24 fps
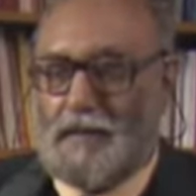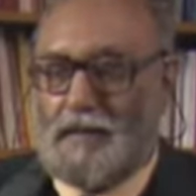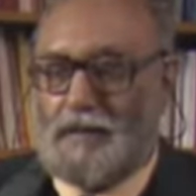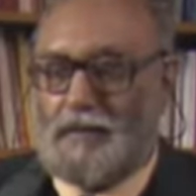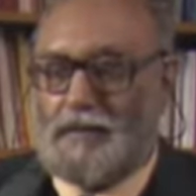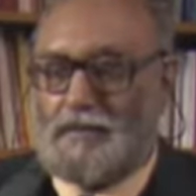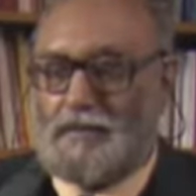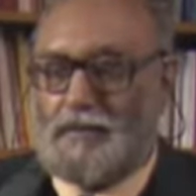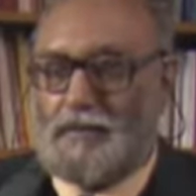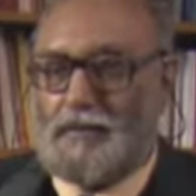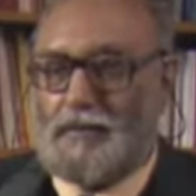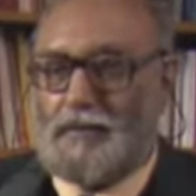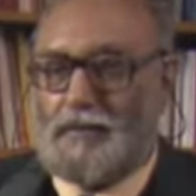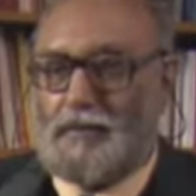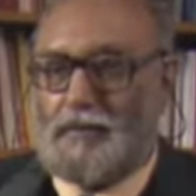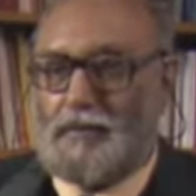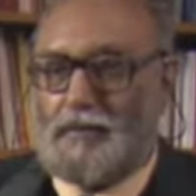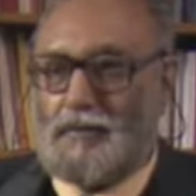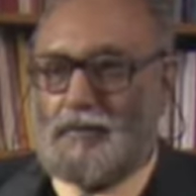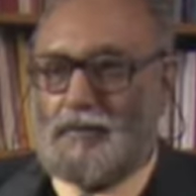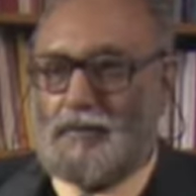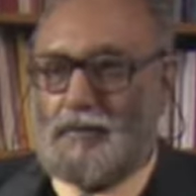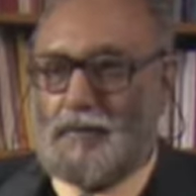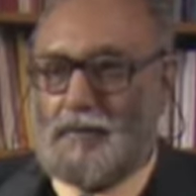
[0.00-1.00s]

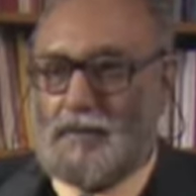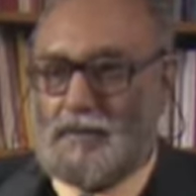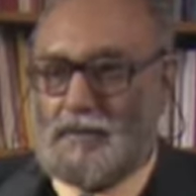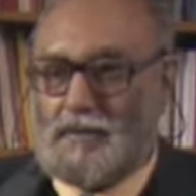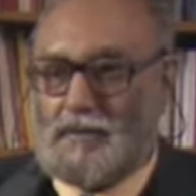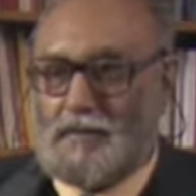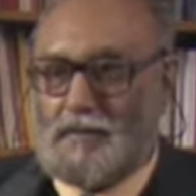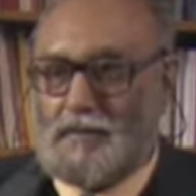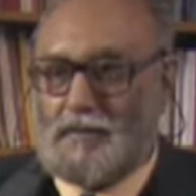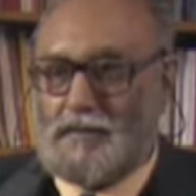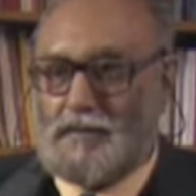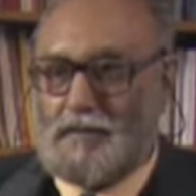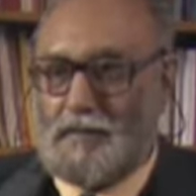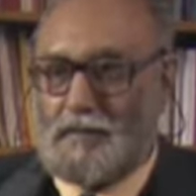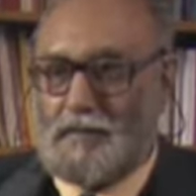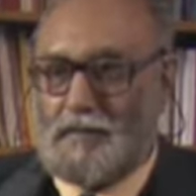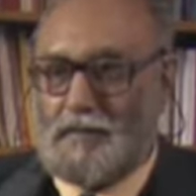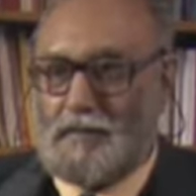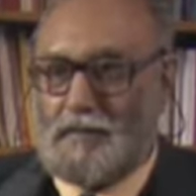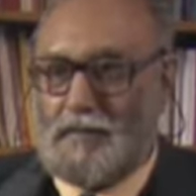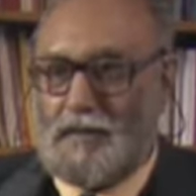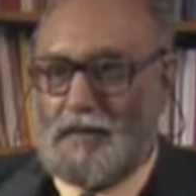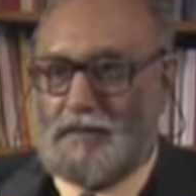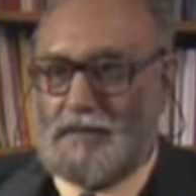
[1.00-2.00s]
So the President
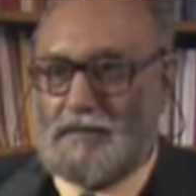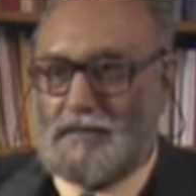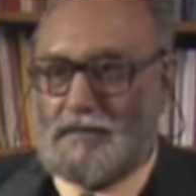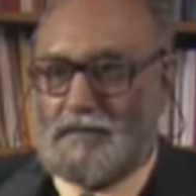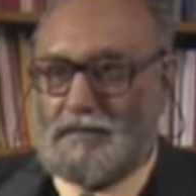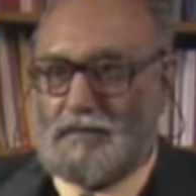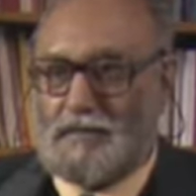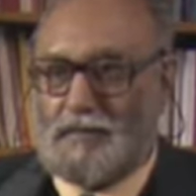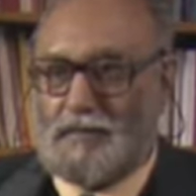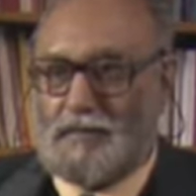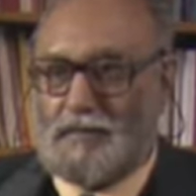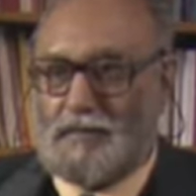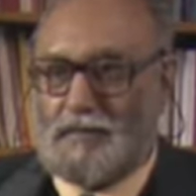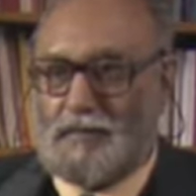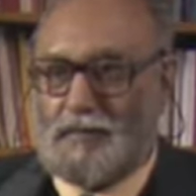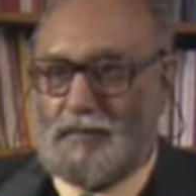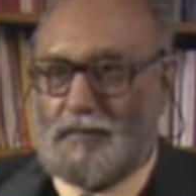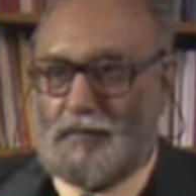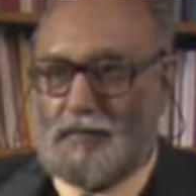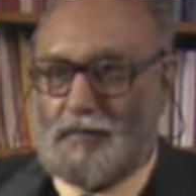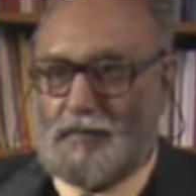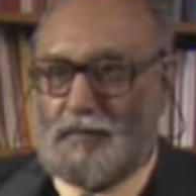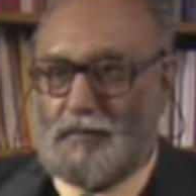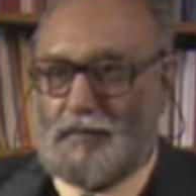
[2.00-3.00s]
accepted my
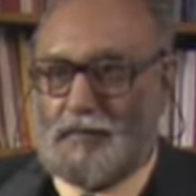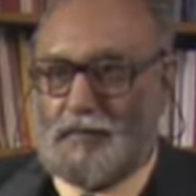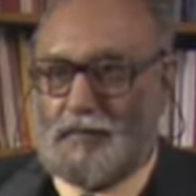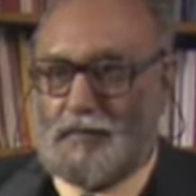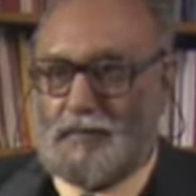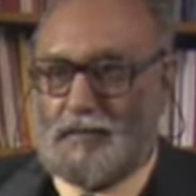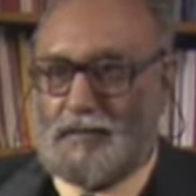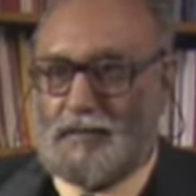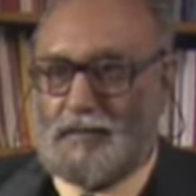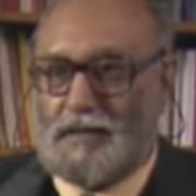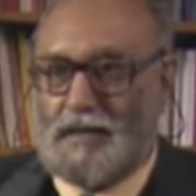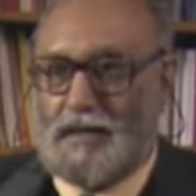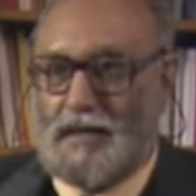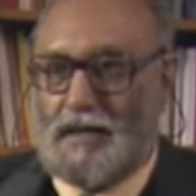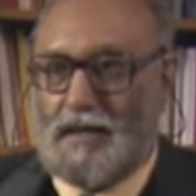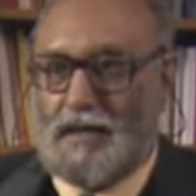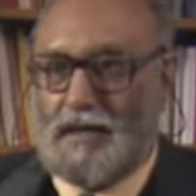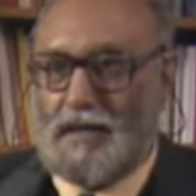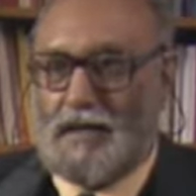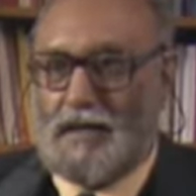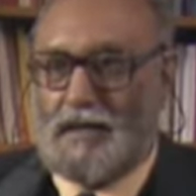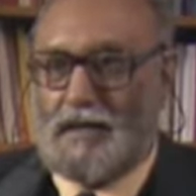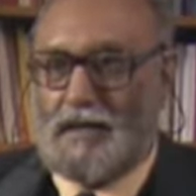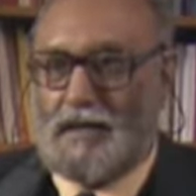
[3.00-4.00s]
proposal,
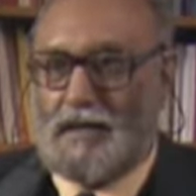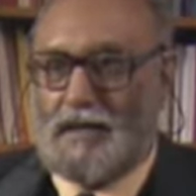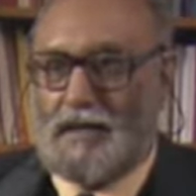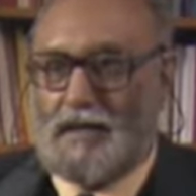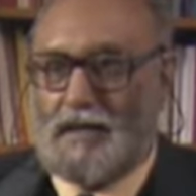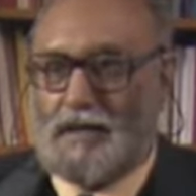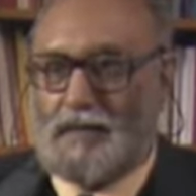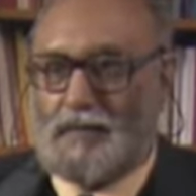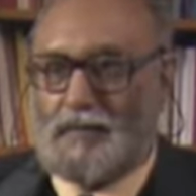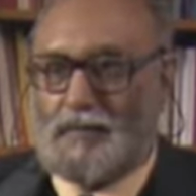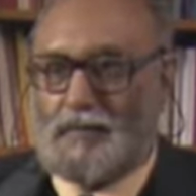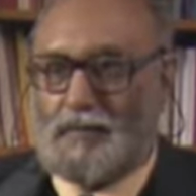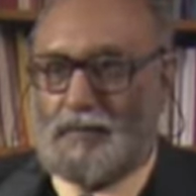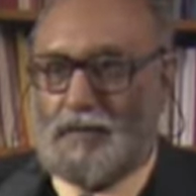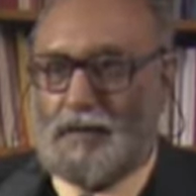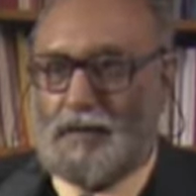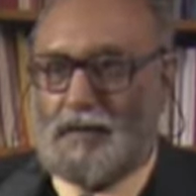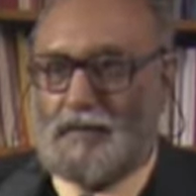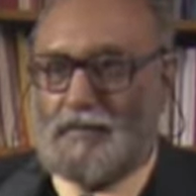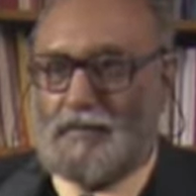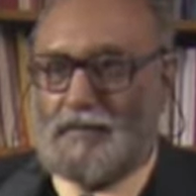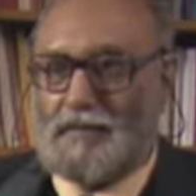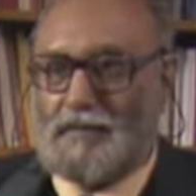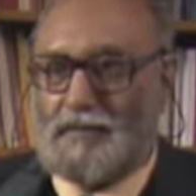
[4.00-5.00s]
and
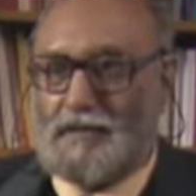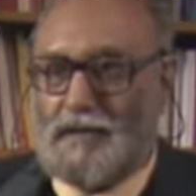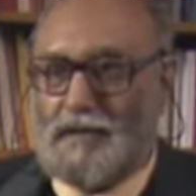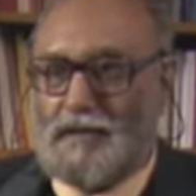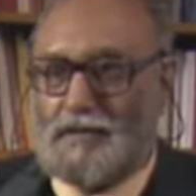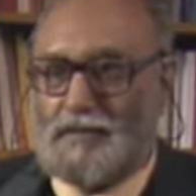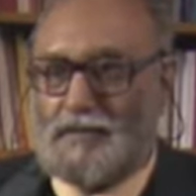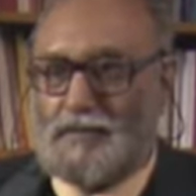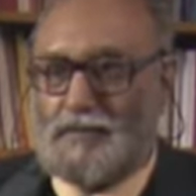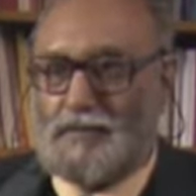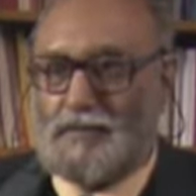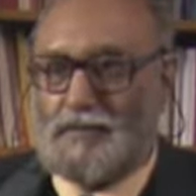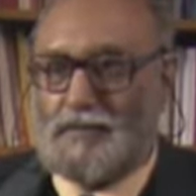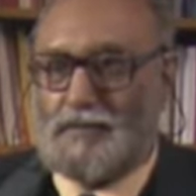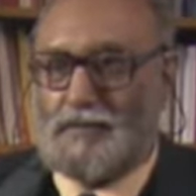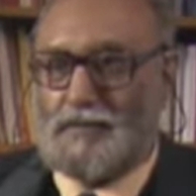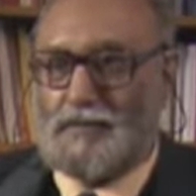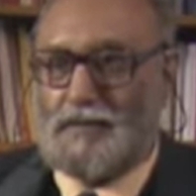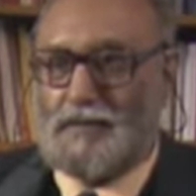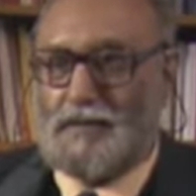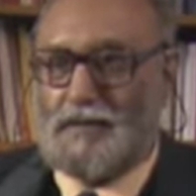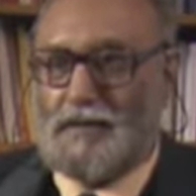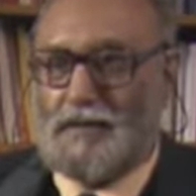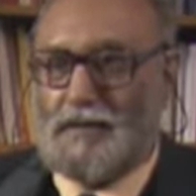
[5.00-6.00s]
Usmani was asked to
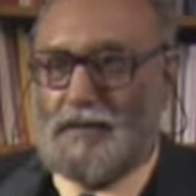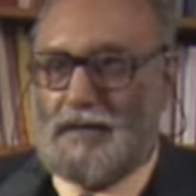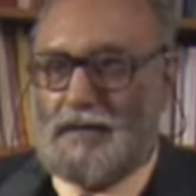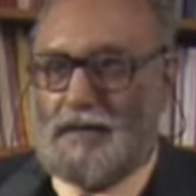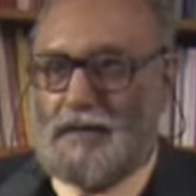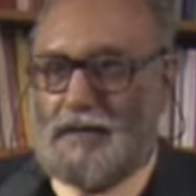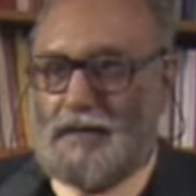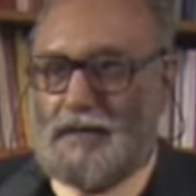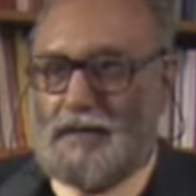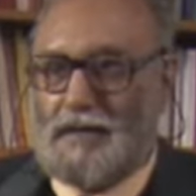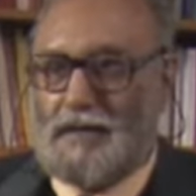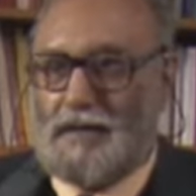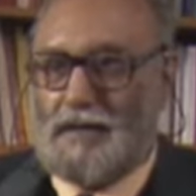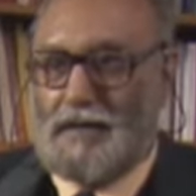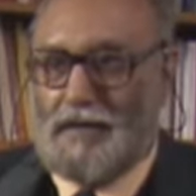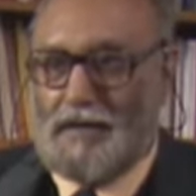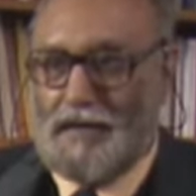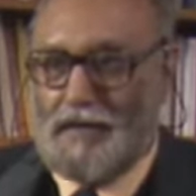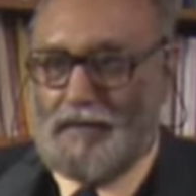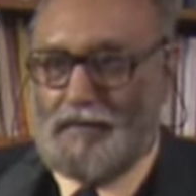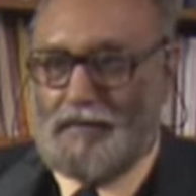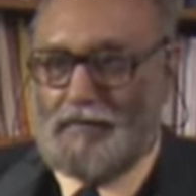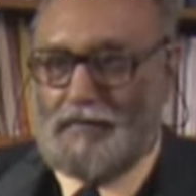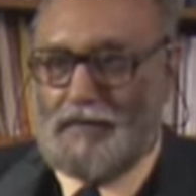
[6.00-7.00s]

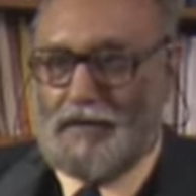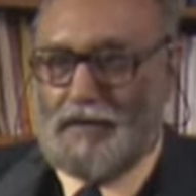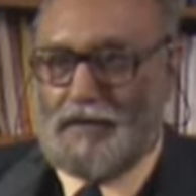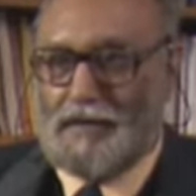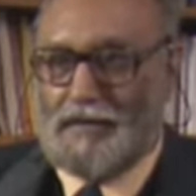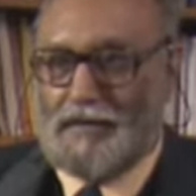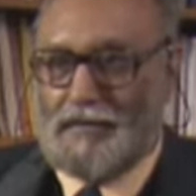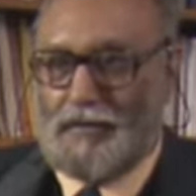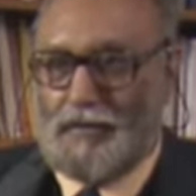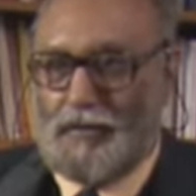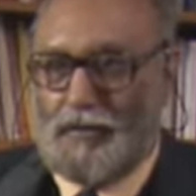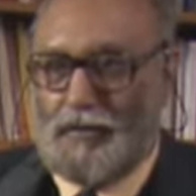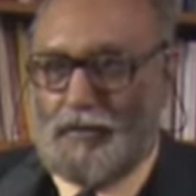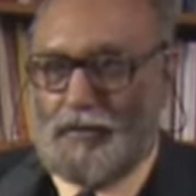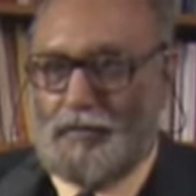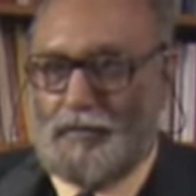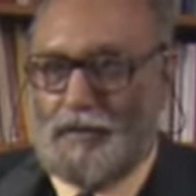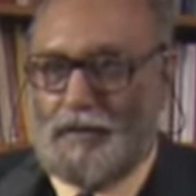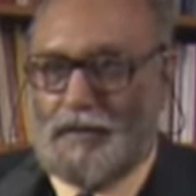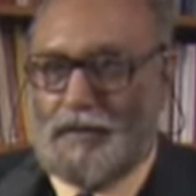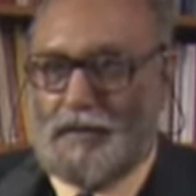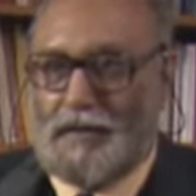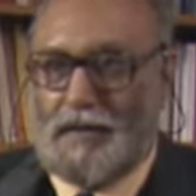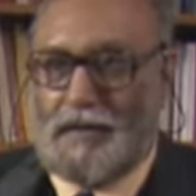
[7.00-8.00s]
leave that job
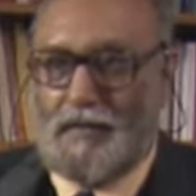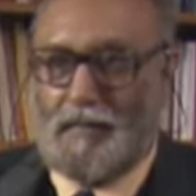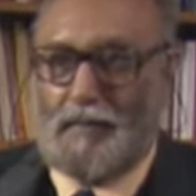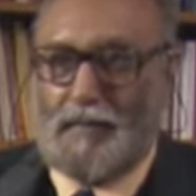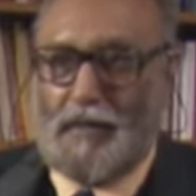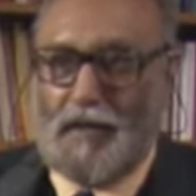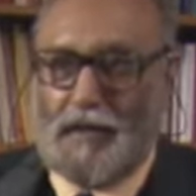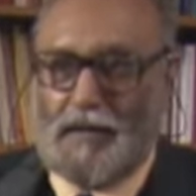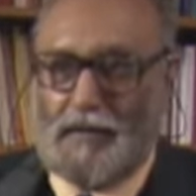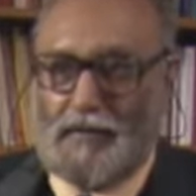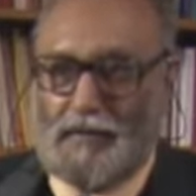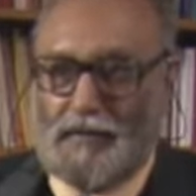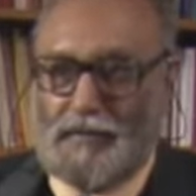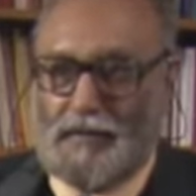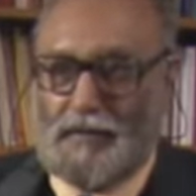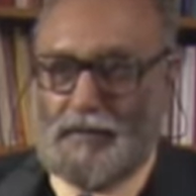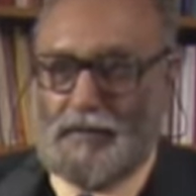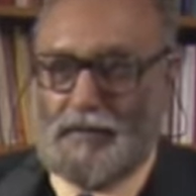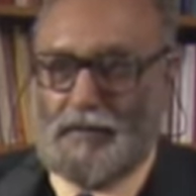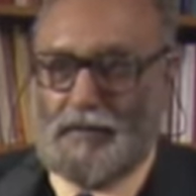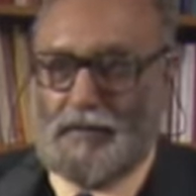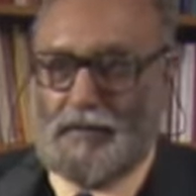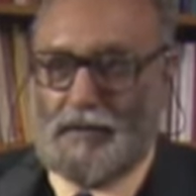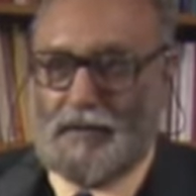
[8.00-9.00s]
and come back to the
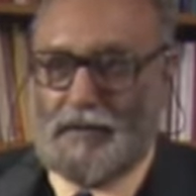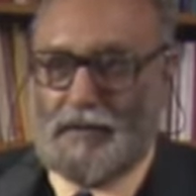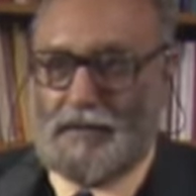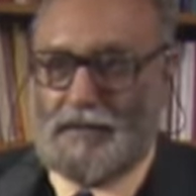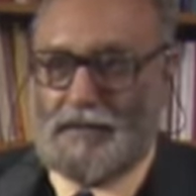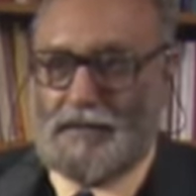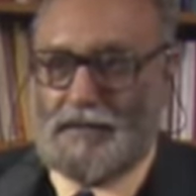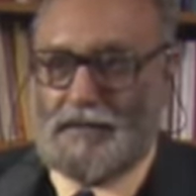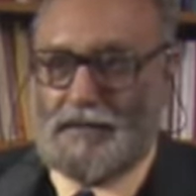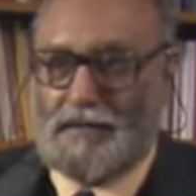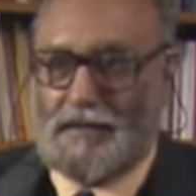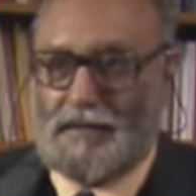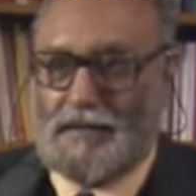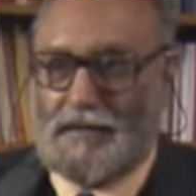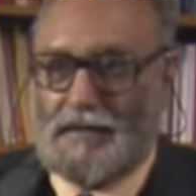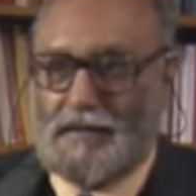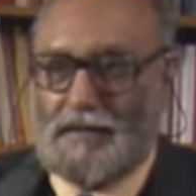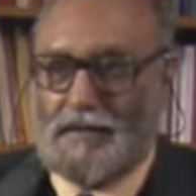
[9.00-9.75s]
atomic energy side.